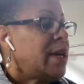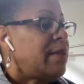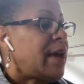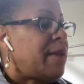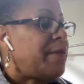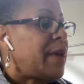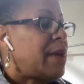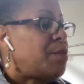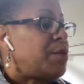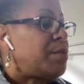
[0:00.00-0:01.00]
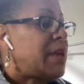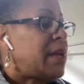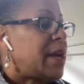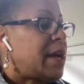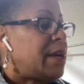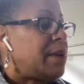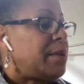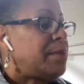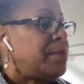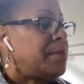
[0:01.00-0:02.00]
that they would be
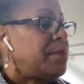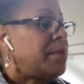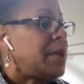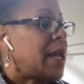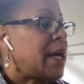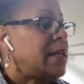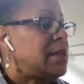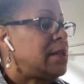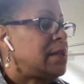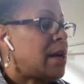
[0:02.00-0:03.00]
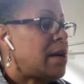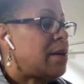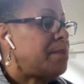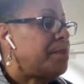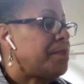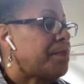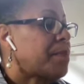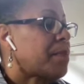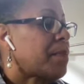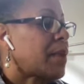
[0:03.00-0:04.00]
nice
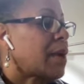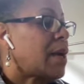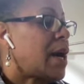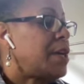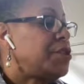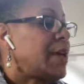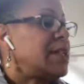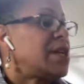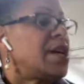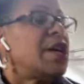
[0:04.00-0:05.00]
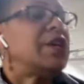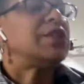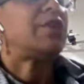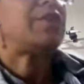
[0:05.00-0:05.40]
contrast. So